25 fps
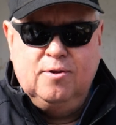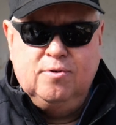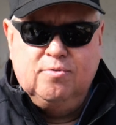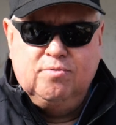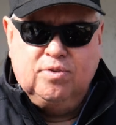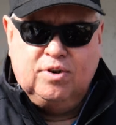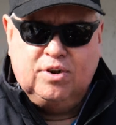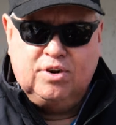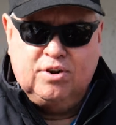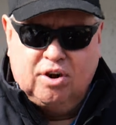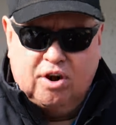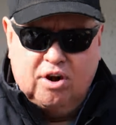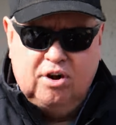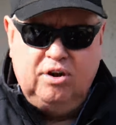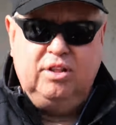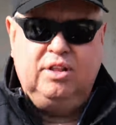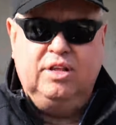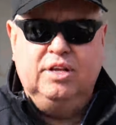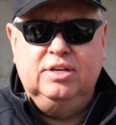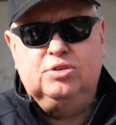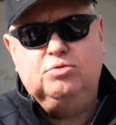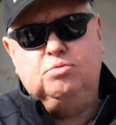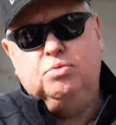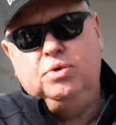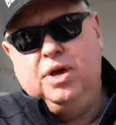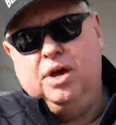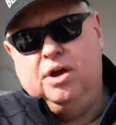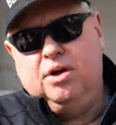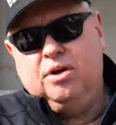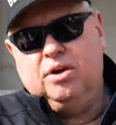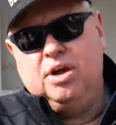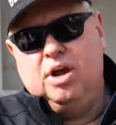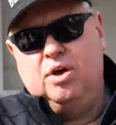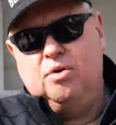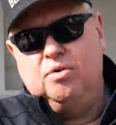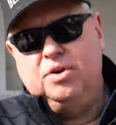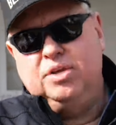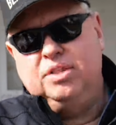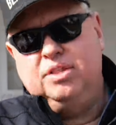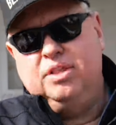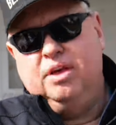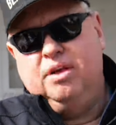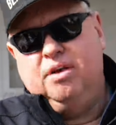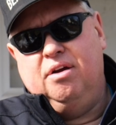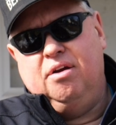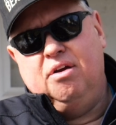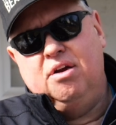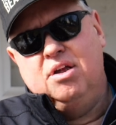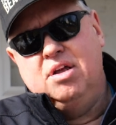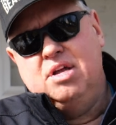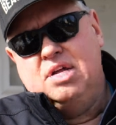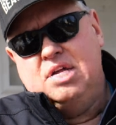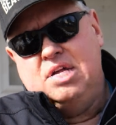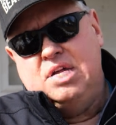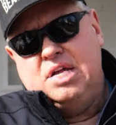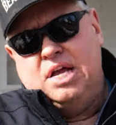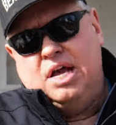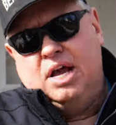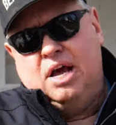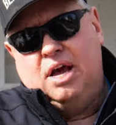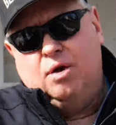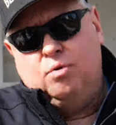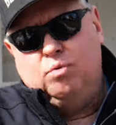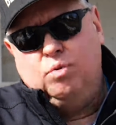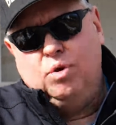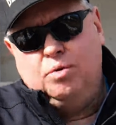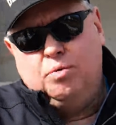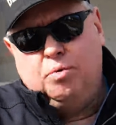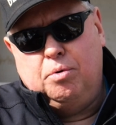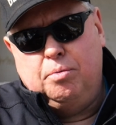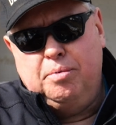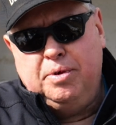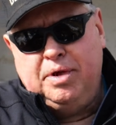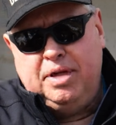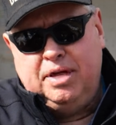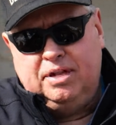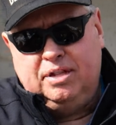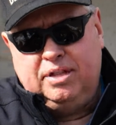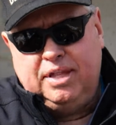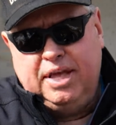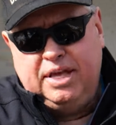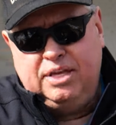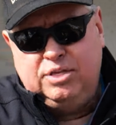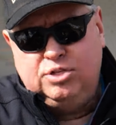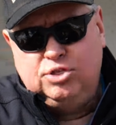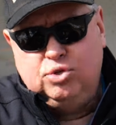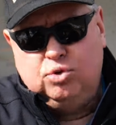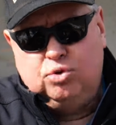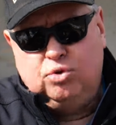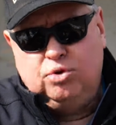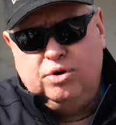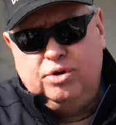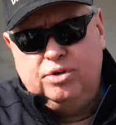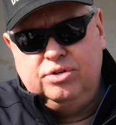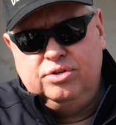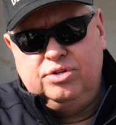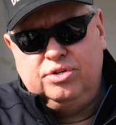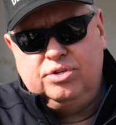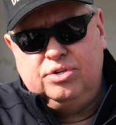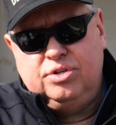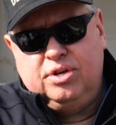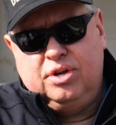regardless, we are going there. We will be at Lake George